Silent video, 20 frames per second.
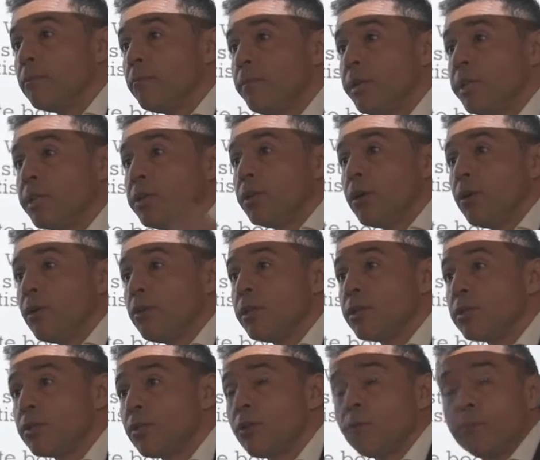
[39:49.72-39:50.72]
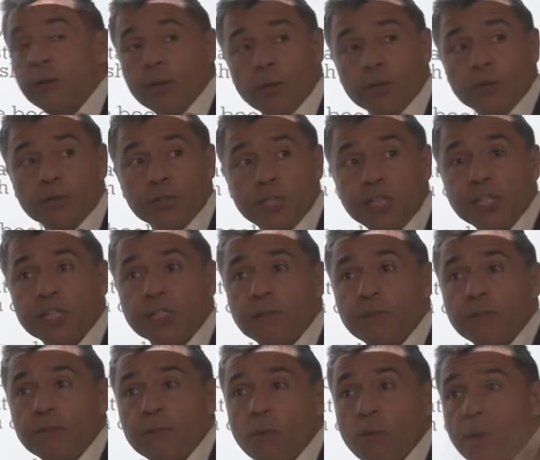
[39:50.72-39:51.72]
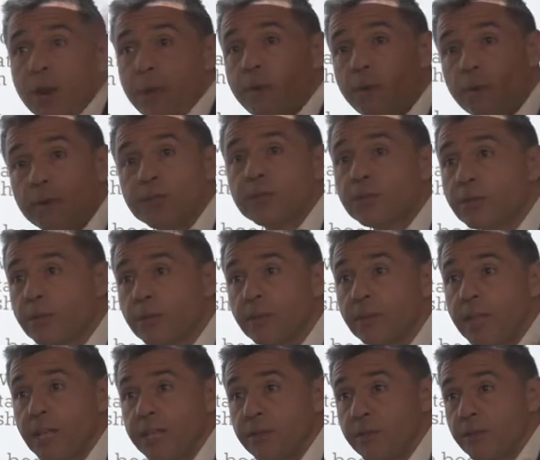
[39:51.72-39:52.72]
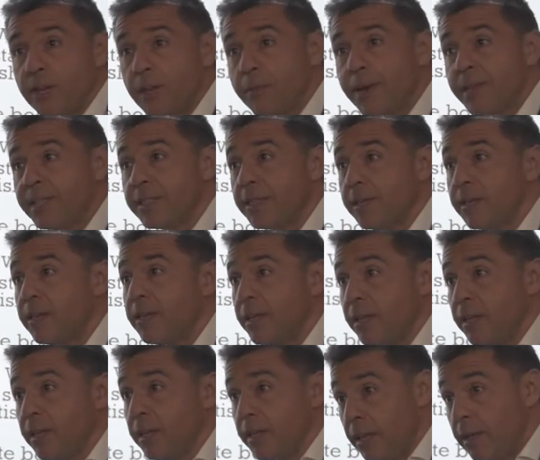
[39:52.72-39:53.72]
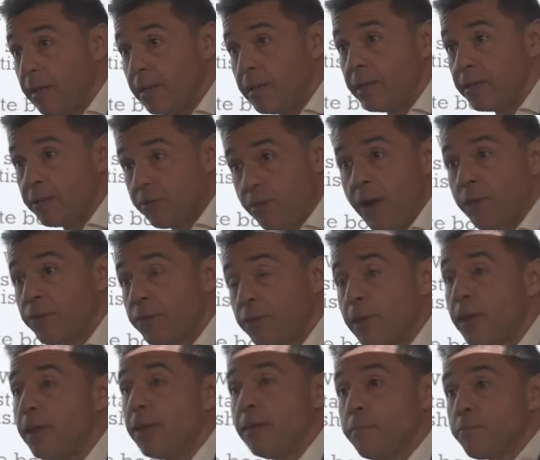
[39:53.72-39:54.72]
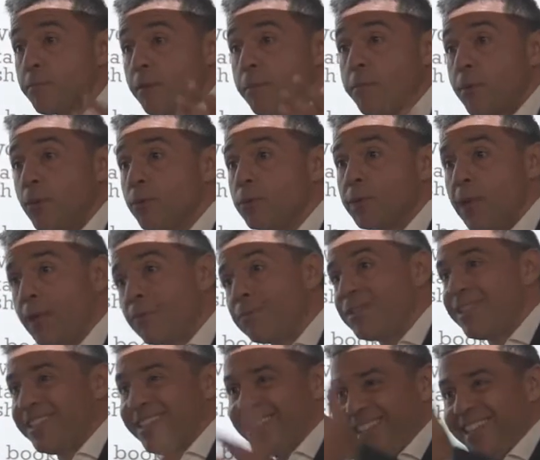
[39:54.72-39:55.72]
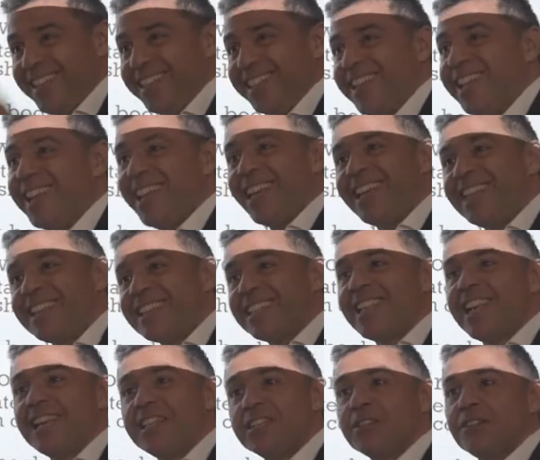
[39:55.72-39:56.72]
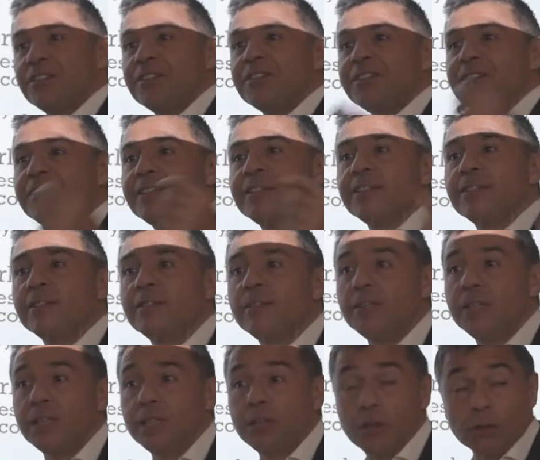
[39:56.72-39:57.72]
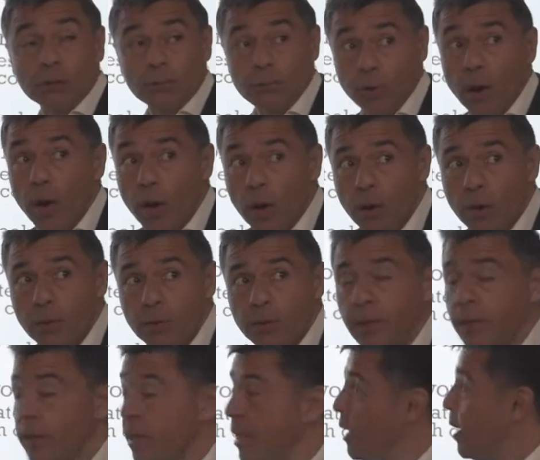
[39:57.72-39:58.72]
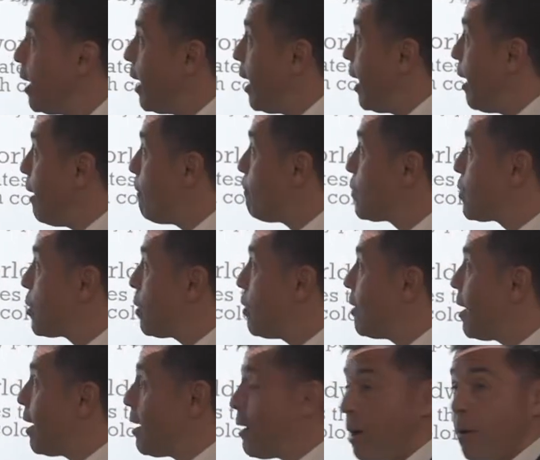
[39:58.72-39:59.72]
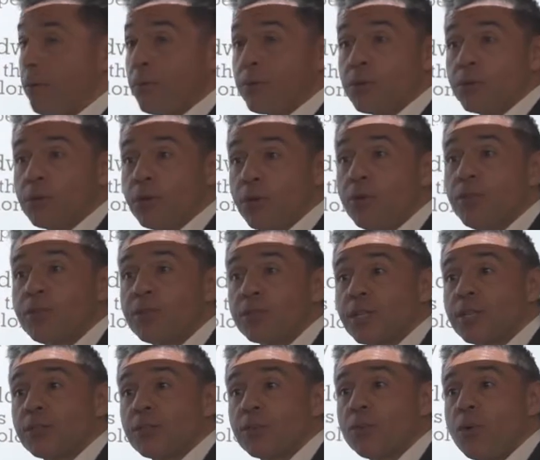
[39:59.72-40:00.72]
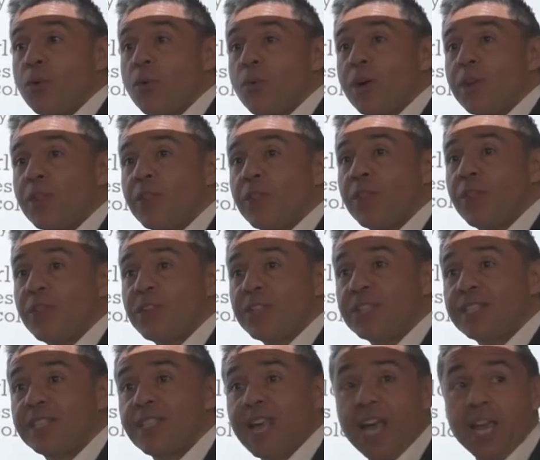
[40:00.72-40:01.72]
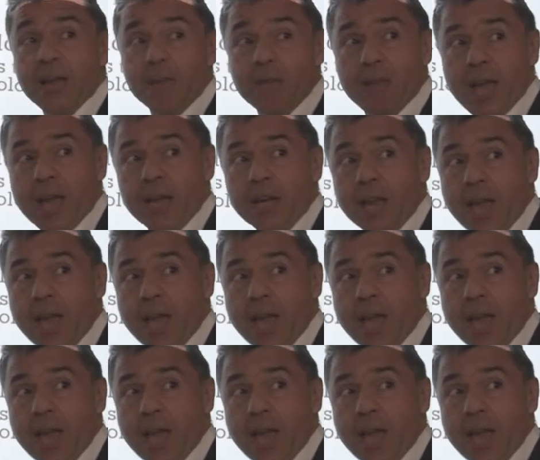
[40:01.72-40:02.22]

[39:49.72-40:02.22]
veto the sodomy laws in Italy for whatever reason. Doesn't really matter. The drafter proposed something, the legislator did not follow. So I was curious as to know whether the same had